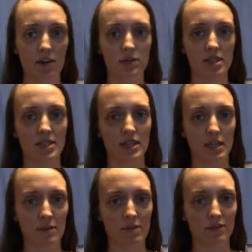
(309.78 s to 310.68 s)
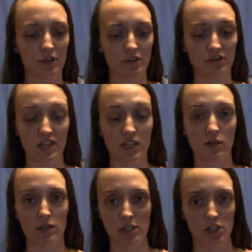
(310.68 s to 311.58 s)
I would set them up for a video
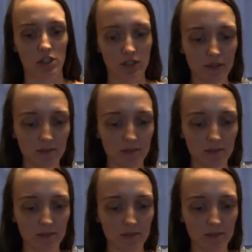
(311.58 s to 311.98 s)
audition.